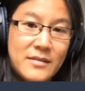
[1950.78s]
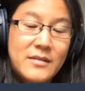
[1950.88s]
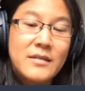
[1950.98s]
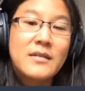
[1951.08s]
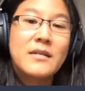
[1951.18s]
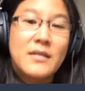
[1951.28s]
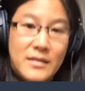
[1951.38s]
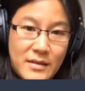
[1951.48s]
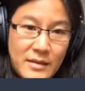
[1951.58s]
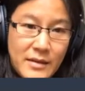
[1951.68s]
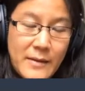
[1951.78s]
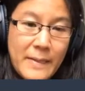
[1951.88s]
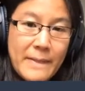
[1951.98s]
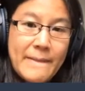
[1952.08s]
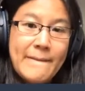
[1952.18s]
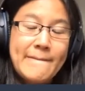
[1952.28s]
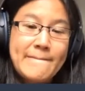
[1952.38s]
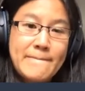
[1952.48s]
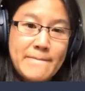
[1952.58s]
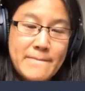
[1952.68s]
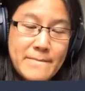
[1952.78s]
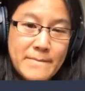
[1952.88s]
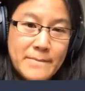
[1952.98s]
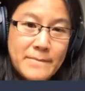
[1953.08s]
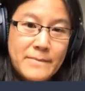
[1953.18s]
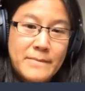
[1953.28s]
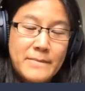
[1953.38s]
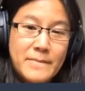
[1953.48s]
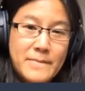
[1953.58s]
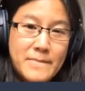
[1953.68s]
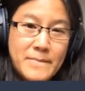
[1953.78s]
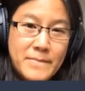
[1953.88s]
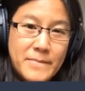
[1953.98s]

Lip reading: (not speaking)